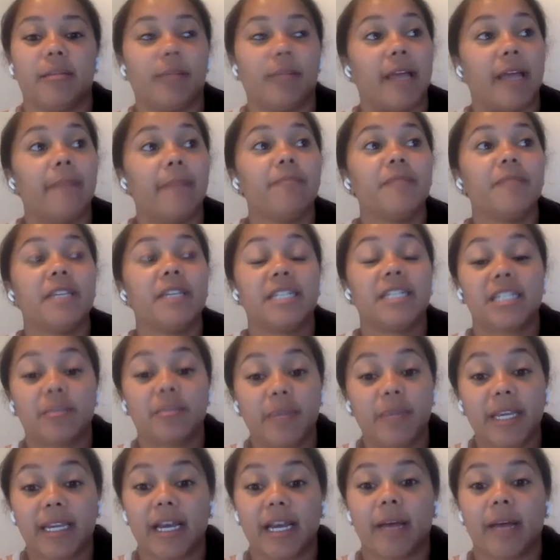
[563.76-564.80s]
Like,
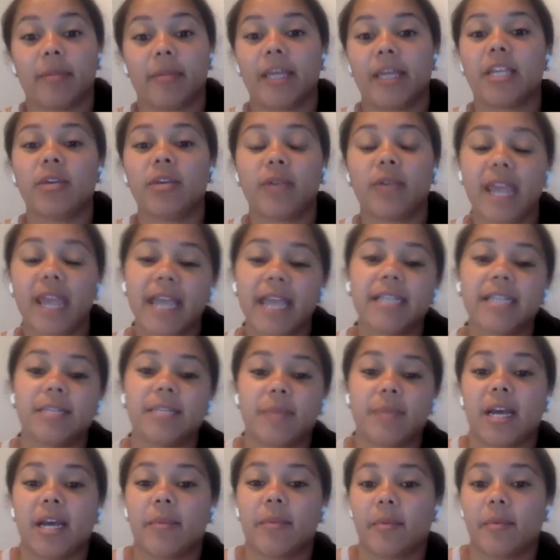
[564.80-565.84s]
speak up. Like, you can't
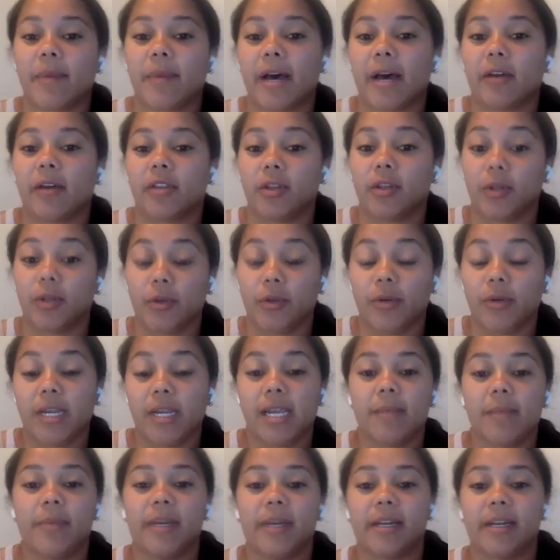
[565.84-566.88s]
speak up about the
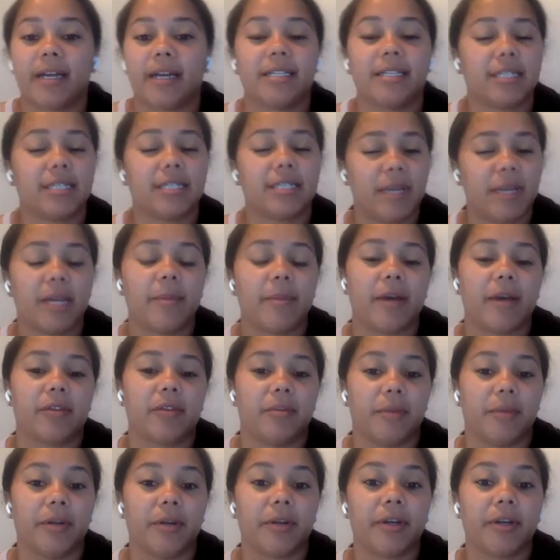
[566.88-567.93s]
looting but not speak about the
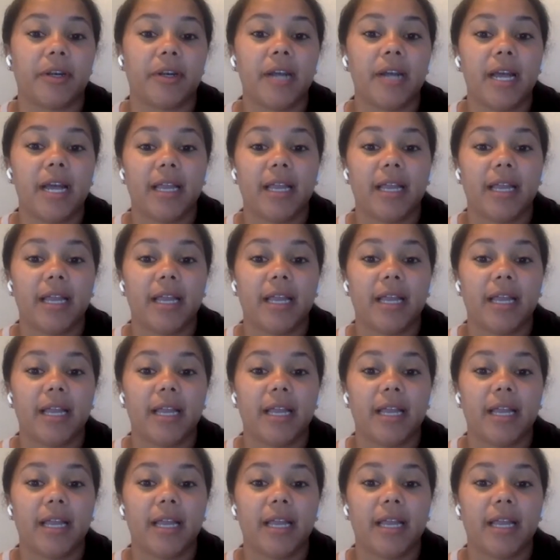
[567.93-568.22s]
murder.